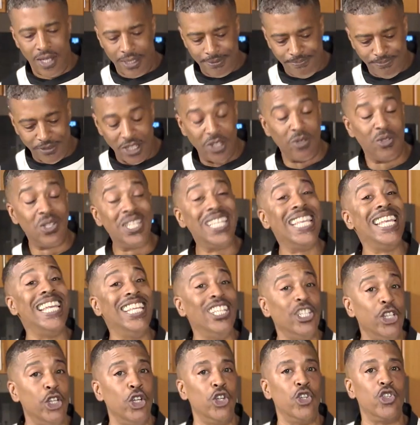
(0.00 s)
They're
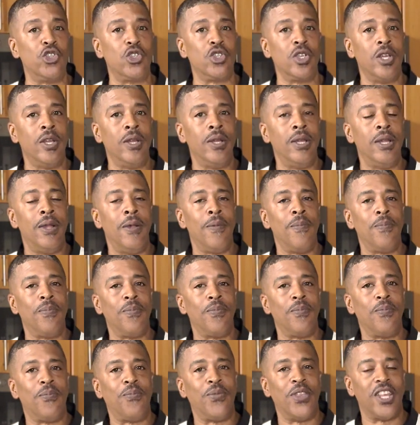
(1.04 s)
tenders
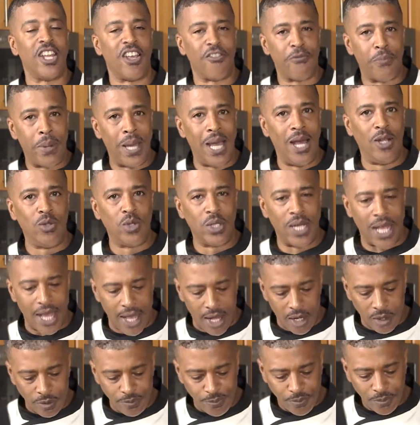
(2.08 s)
that I've pounded
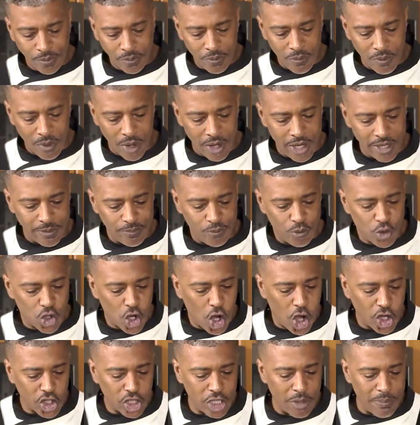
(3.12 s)
out,
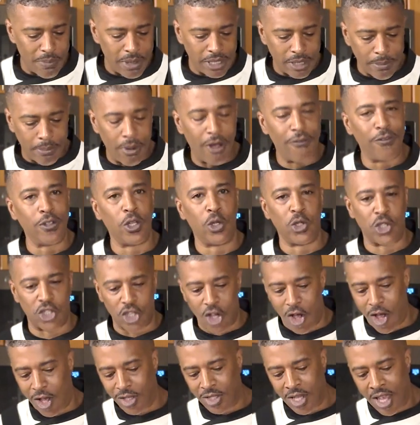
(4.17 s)
tossed them in the buffalo
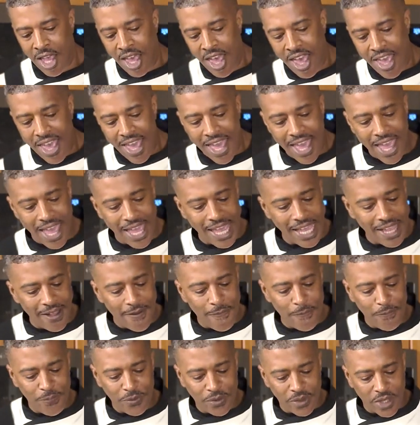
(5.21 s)
sauce,
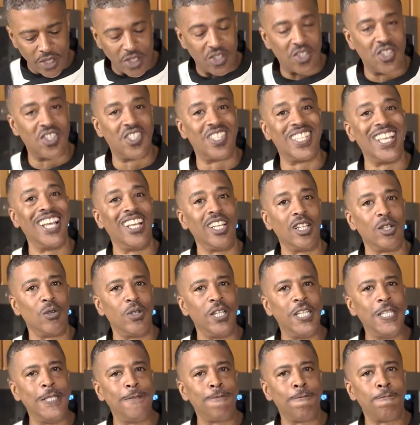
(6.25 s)
and the
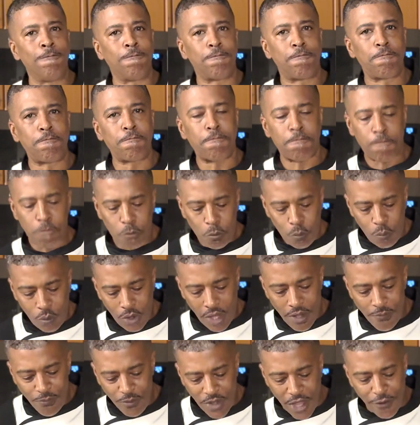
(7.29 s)
celery,
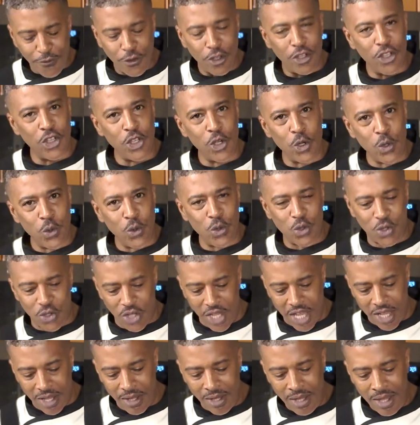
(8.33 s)
if you use
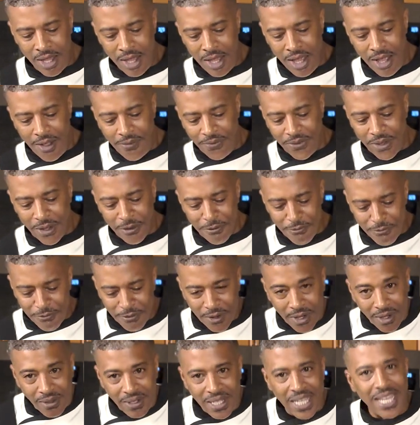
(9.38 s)
the
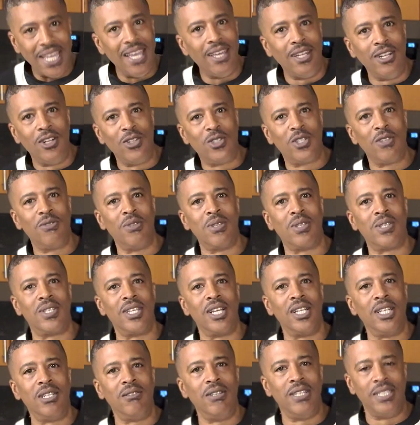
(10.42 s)
very innards of the
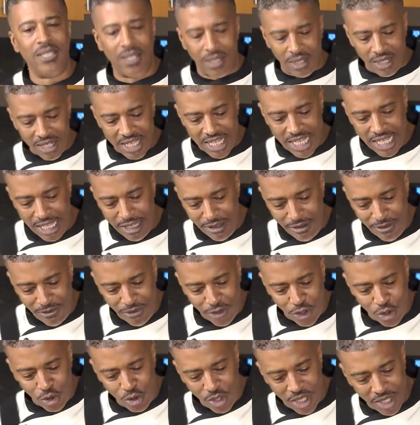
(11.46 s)
celery and the
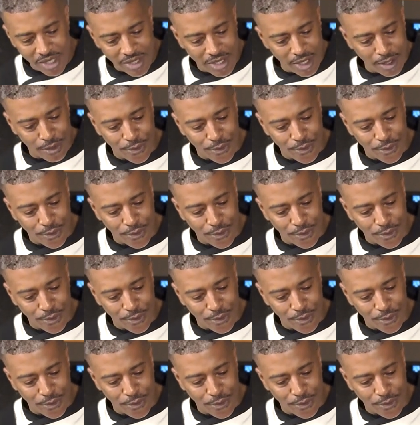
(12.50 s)
leaves, you get this